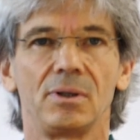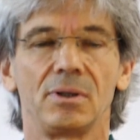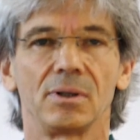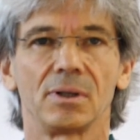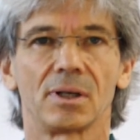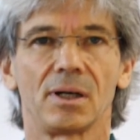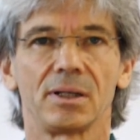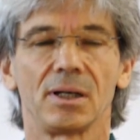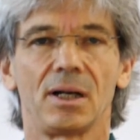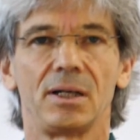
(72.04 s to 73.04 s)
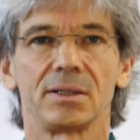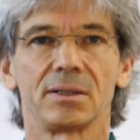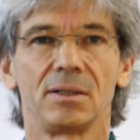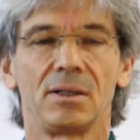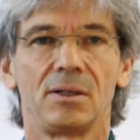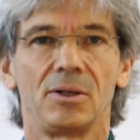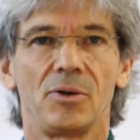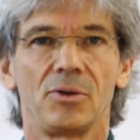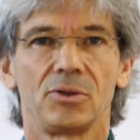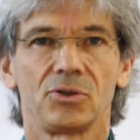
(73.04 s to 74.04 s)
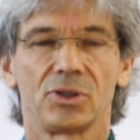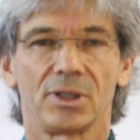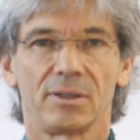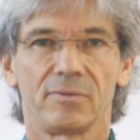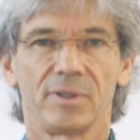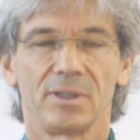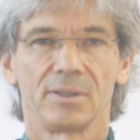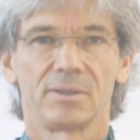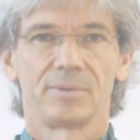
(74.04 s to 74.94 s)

can't really comprehend the whole movement.